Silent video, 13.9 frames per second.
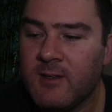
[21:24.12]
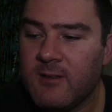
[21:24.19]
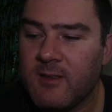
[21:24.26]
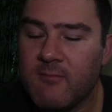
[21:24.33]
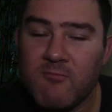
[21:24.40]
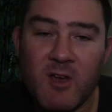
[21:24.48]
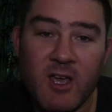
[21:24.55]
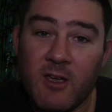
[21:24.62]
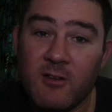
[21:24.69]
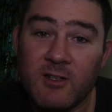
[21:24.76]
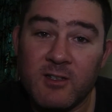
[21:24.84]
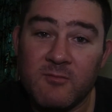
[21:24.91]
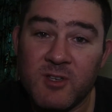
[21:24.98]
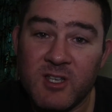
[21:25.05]
That may
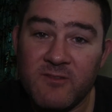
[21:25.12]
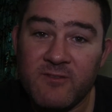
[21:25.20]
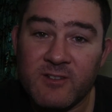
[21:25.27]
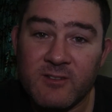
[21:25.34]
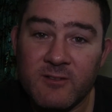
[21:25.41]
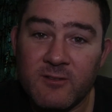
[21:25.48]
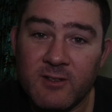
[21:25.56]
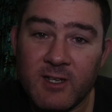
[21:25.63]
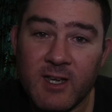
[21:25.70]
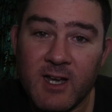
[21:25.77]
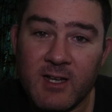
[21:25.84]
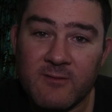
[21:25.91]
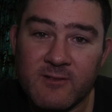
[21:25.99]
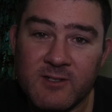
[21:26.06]
only be for certain
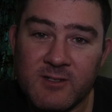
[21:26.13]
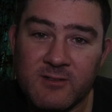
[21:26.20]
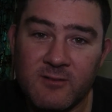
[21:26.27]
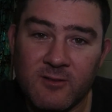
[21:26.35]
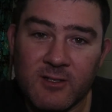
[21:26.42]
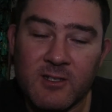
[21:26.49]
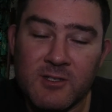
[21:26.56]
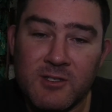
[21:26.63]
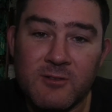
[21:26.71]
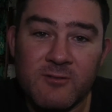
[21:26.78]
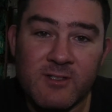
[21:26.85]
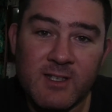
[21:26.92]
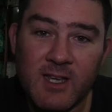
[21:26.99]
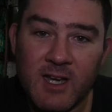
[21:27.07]
cartridges, like the
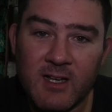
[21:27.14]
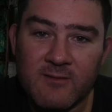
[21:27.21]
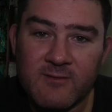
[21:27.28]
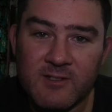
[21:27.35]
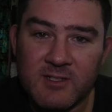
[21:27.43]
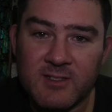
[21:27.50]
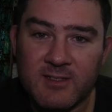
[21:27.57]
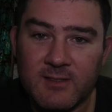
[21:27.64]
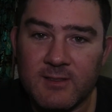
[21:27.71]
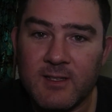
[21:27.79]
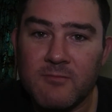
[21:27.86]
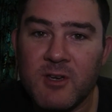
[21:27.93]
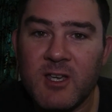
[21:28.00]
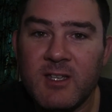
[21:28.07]
newest cartridges that
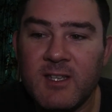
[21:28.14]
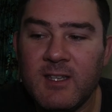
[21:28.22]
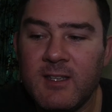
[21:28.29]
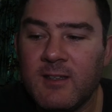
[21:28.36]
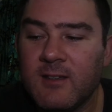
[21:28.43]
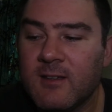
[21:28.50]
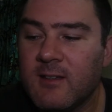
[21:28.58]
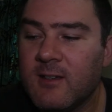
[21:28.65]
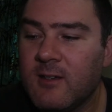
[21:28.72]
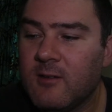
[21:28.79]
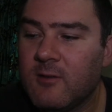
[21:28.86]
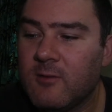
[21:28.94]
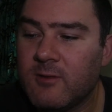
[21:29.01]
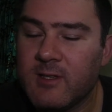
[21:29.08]
they're making,
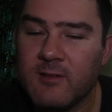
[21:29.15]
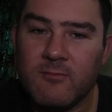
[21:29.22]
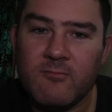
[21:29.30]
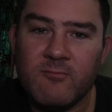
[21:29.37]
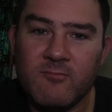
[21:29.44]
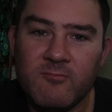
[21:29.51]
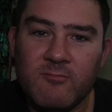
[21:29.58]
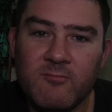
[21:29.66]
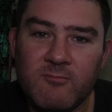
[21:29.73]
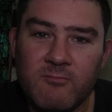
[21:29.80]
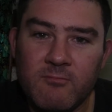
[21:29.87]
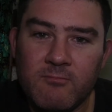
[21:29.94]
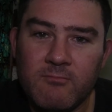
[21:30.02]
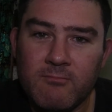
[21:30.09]
or they're
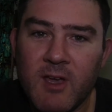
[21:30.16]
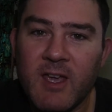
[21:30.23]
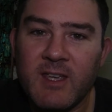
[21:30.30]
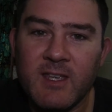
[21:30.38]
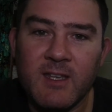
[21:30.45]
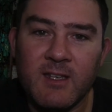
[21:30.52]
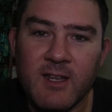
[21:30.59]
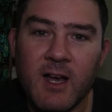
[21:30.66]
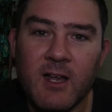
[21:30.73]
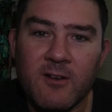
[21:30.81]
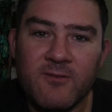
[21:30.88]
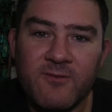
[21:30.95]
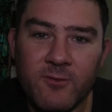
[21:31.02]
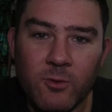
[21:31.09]
making
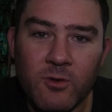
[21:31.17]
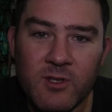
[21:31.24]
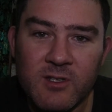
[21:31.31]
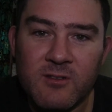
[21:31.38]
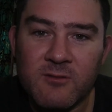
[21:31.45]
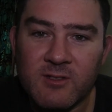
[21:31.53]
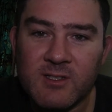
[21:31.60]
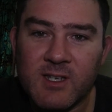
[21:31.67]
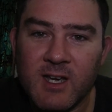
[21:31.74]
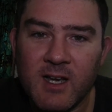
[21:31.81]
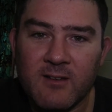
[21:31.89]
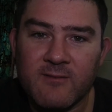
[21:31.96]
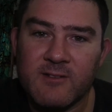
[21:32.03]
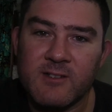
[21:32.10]
data for the newest
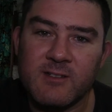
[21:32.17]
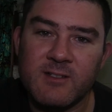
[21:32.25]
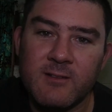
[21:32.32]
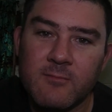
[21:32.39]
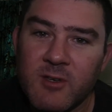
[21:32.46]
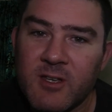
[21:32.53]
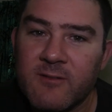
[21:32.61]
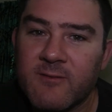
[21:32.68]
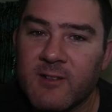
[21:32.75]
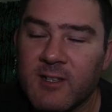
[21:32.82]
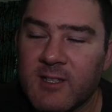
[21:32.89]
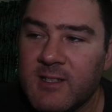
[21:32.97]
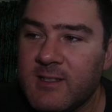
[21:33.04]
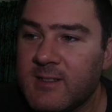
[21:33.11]
cartridges that have been
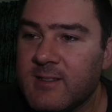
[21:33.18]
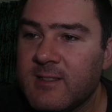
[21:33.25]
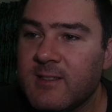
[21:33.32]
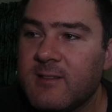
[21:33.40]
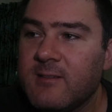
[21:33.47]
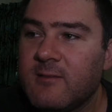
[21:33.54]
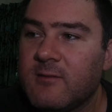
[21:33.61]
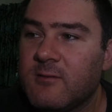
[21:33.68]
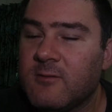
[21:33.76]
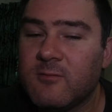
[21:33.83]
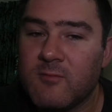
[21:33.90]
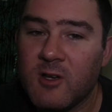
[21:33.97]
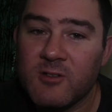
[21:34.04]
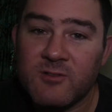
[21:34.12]
released,
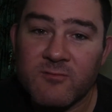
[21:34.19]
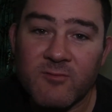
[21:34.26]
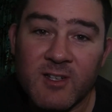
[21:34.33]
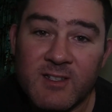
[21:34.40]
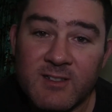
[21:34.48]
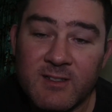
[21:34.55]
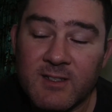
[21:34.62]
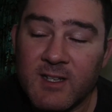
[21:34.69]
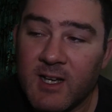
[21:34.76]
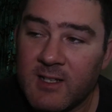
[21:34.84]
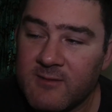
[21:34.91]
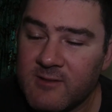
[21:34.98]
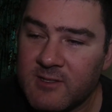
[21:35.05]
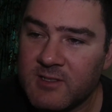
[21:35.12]
or most recent
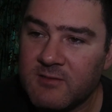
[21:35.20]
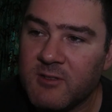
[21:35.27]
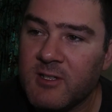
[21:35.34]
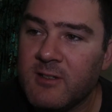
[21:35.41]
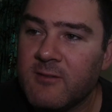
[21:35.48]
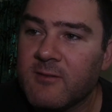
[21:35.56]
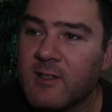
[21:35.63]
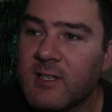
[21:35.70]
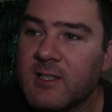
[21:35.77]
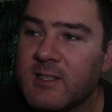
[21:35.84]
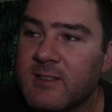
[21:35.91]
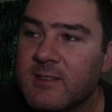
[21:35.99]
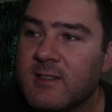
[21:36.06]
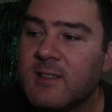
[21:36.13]
cartridges being
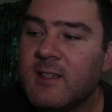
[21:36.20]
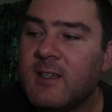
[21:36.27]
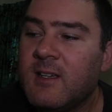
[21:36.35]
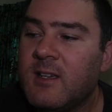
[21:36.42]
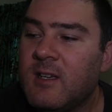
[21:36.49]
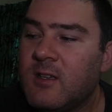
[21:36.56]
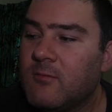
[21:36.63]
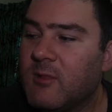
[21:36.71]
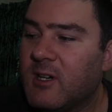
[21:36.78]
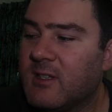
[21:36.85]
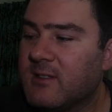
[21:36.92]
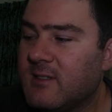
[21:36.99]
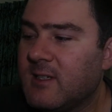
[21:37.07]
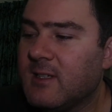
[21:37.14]
released.
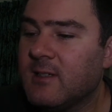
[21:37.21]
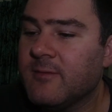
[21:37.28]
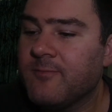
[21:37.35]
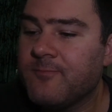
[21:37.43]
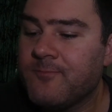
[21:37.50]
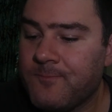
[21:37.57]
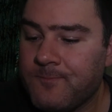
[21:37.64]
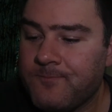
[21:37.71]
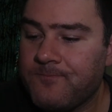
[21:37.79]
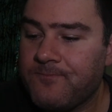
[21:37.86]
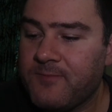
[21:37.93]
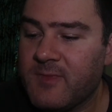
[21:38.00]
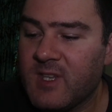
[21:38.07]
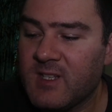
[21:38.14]
But yeah,
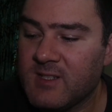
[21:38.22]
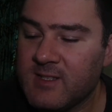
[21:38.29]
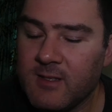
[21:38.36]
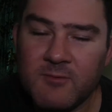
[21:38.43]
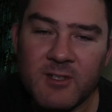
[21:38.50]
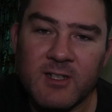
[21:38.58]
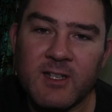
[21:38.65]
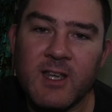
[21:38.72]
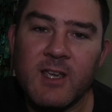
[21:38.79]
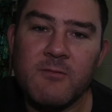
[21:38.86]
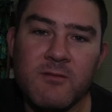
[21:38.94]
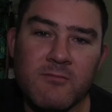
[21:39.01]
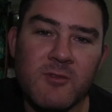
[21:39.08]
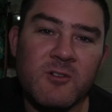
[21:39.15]
that's something to
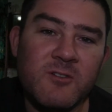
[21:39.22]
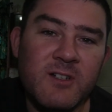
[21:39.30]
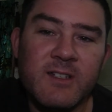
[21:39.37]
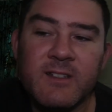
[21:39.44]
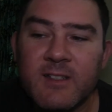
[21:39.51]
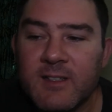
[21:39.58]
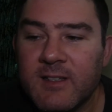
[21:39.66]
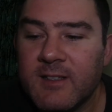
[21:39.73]
keep in mind.